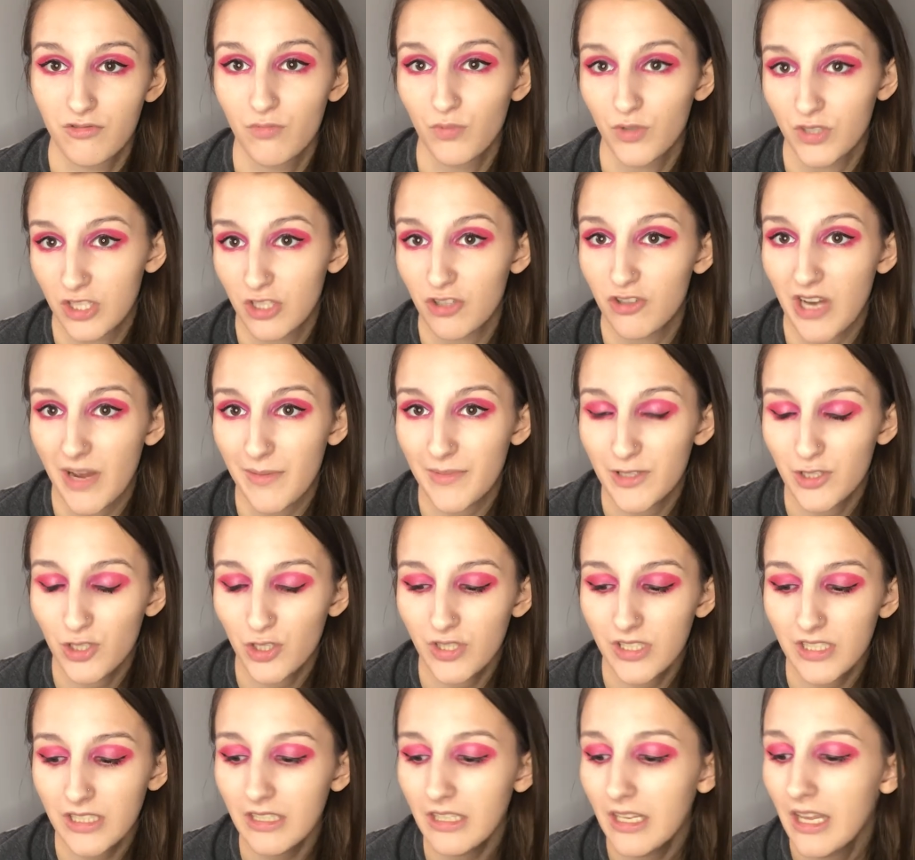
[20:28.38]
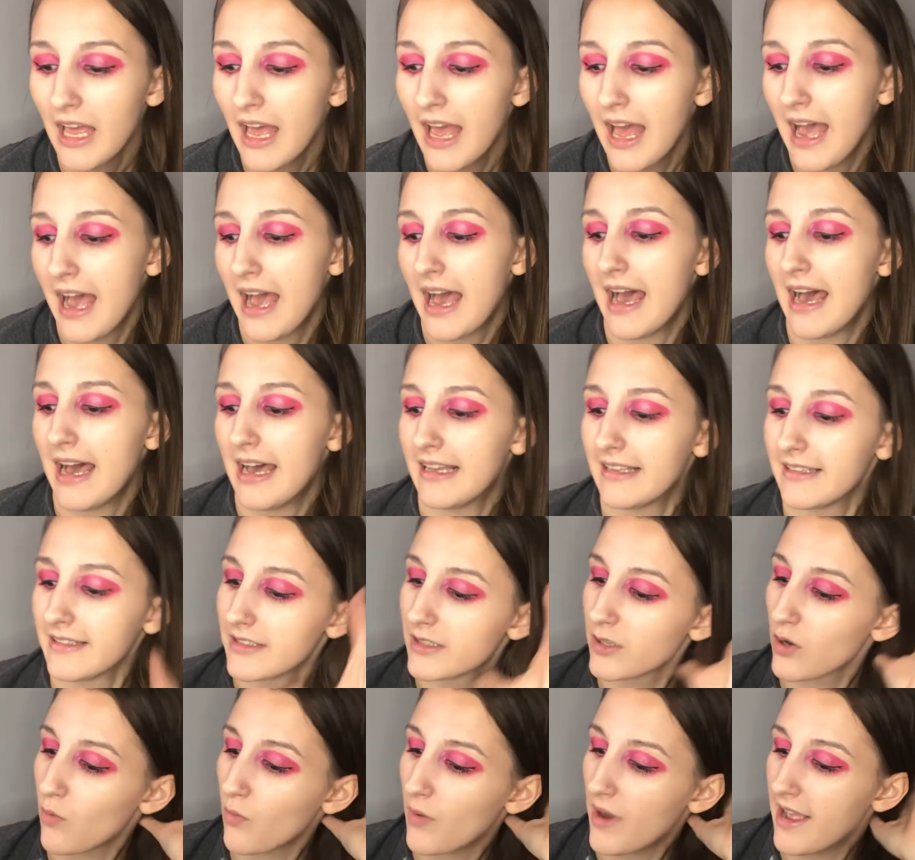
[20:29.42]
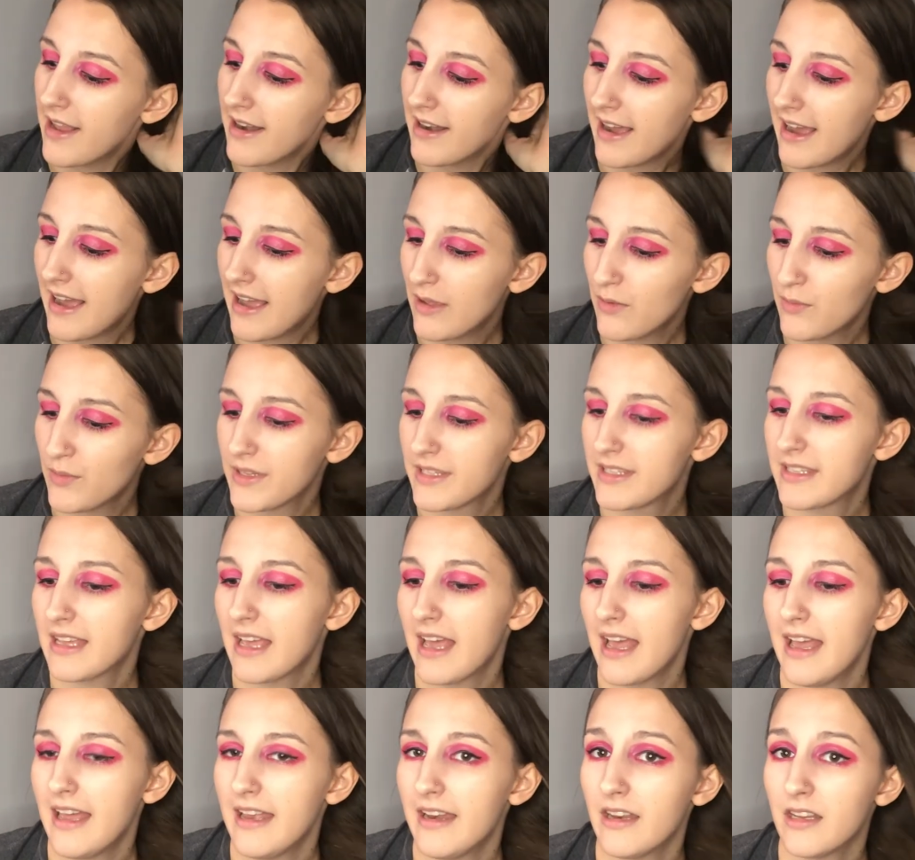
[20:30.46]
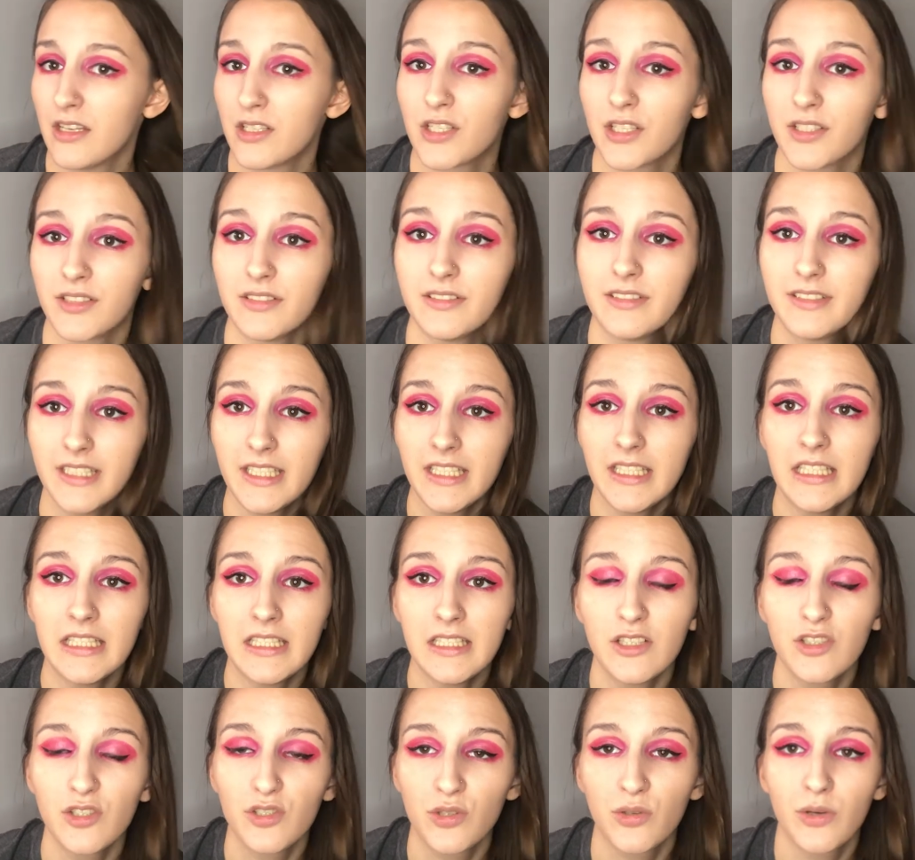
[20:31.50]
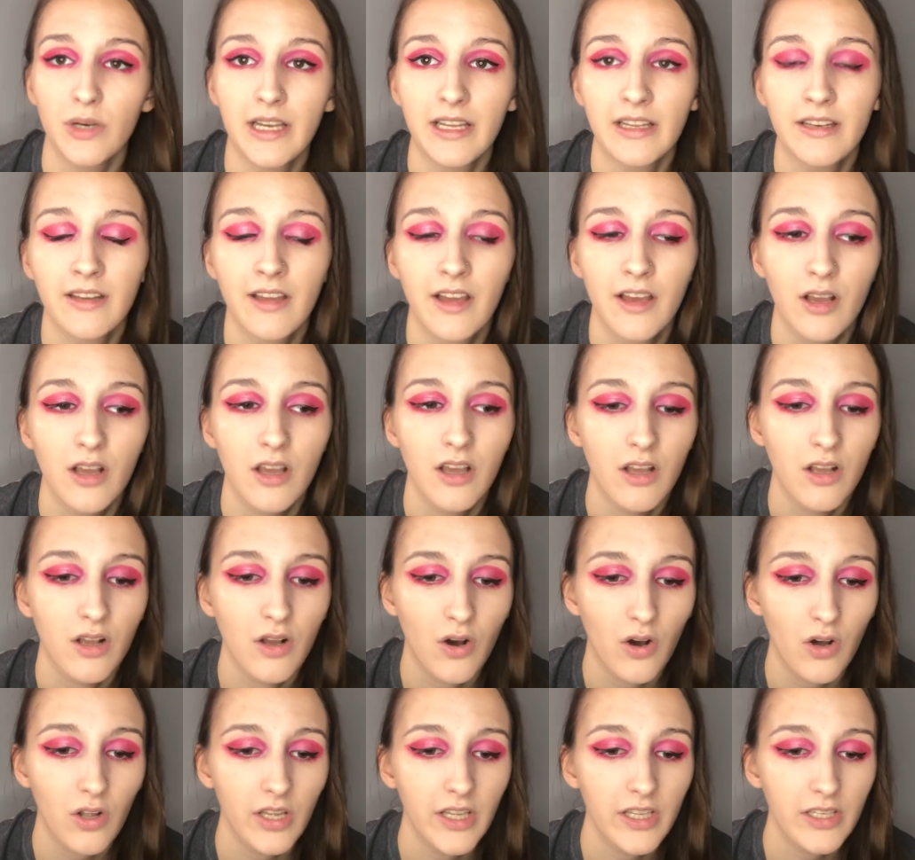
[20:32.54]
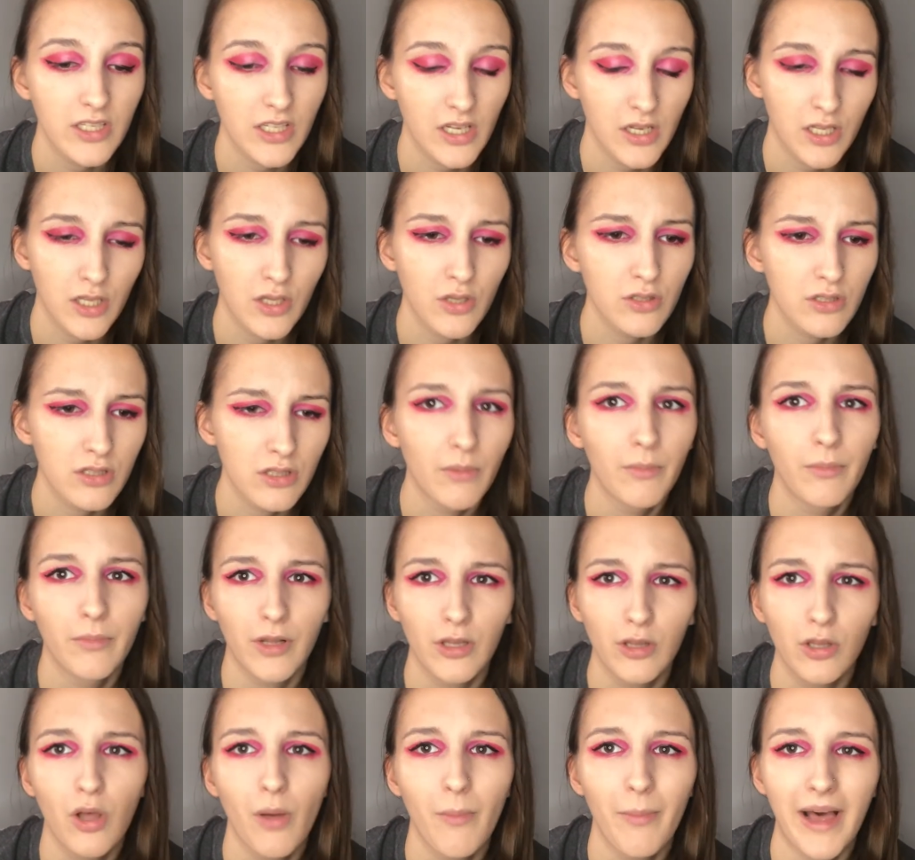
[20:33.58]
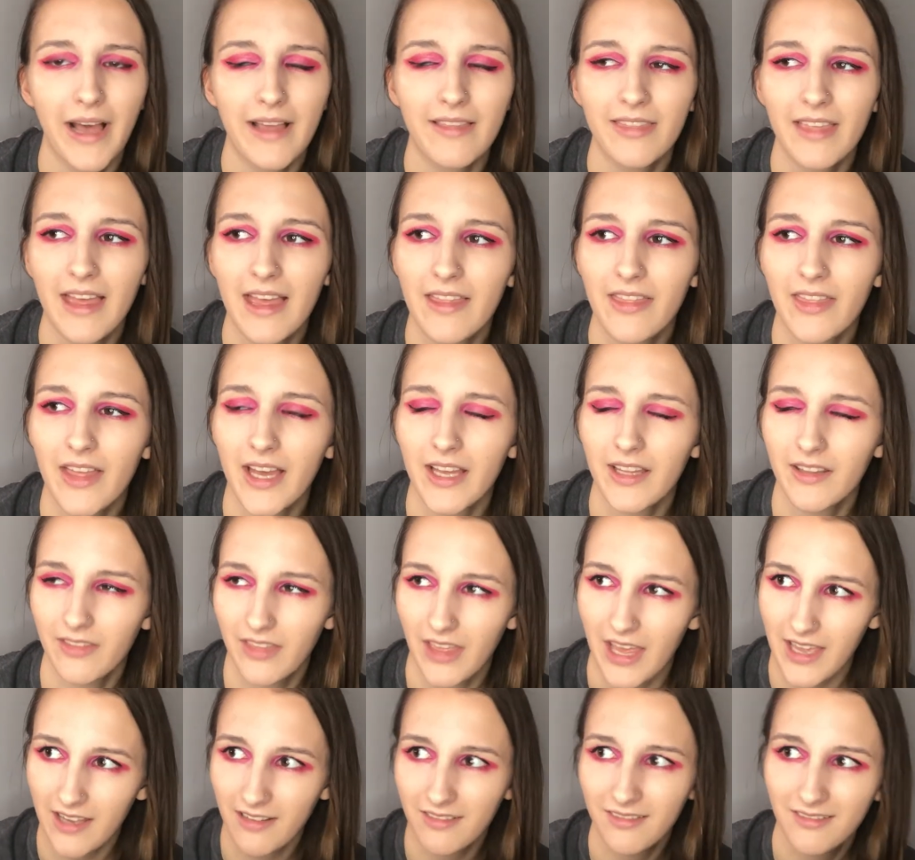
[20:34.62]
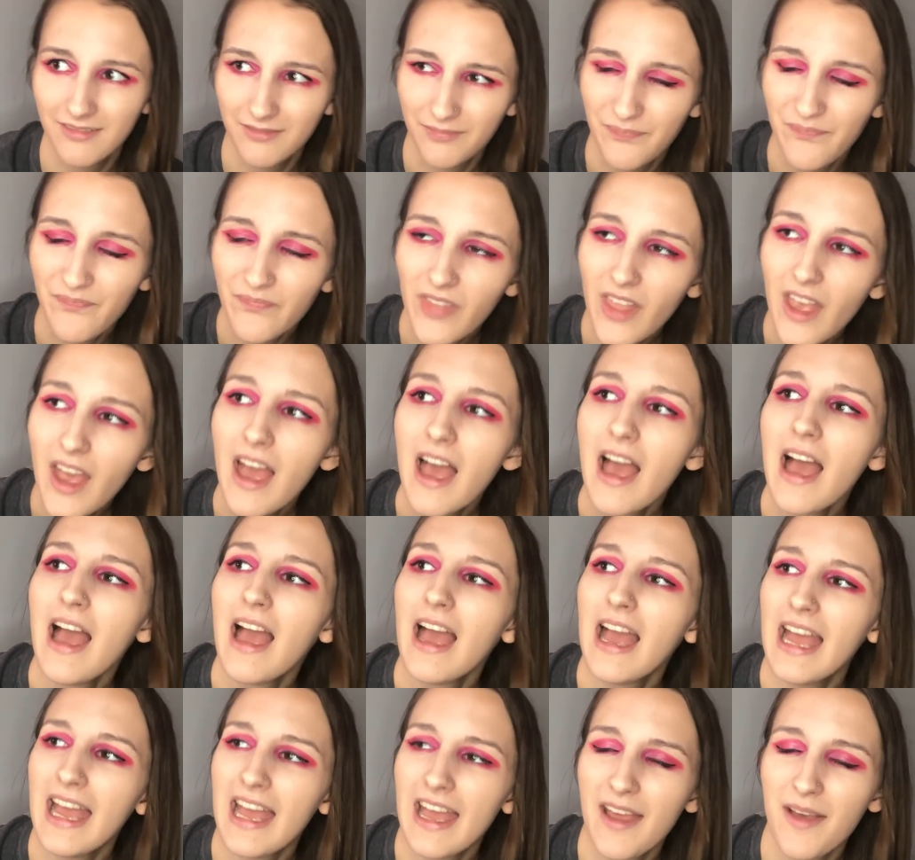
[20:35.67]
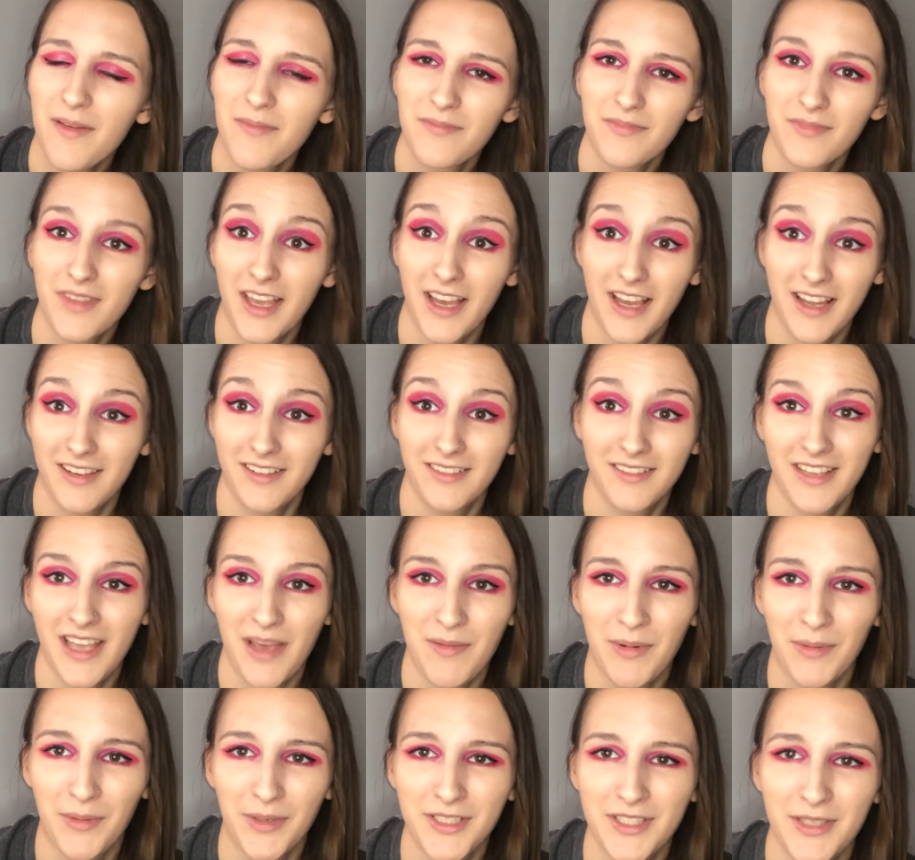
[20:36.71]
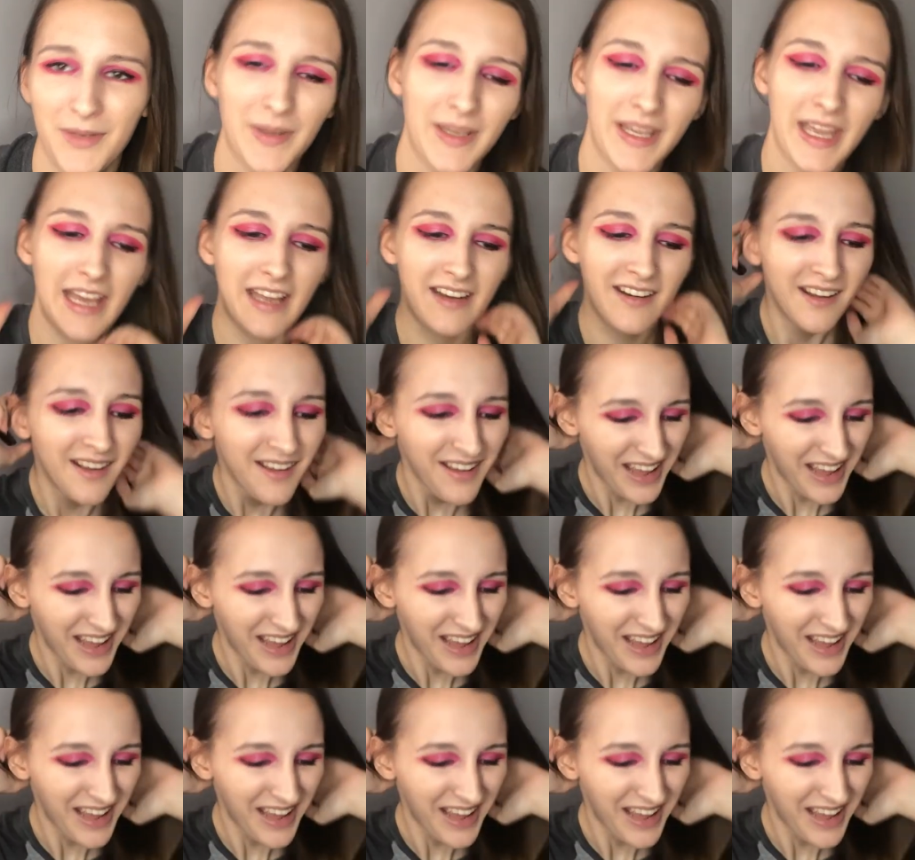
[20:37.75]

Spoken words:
was a drama student, and when I was in Dundee doing college, I used them a lot back then. Can't get my words out again.